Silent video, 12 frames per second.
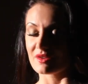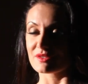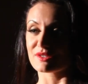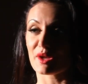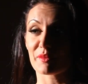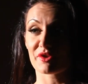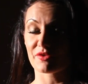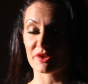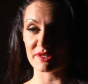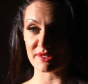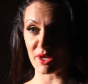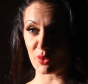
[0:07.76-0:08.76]
So I'm gonna
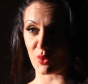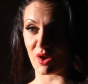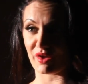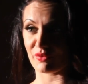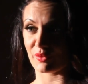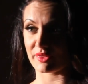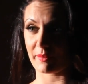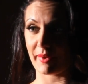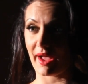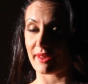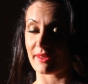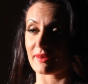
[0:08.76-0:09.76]
first start off with the
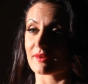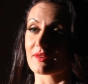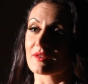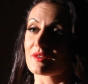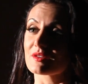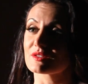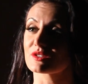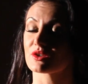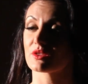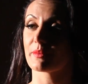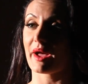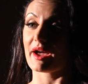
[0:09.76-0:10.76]
body. So
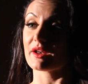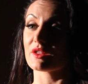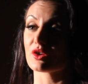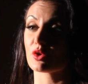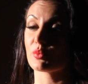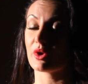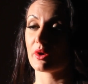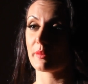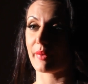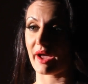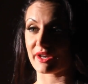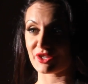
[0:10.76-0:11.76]
the body, you could put
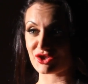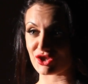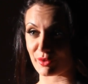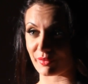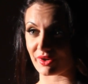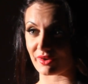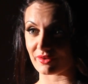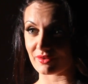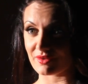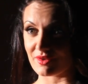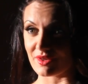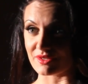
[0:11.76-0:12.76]
body shimmer,
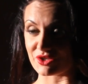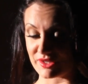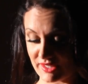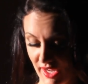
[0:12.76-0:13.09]
just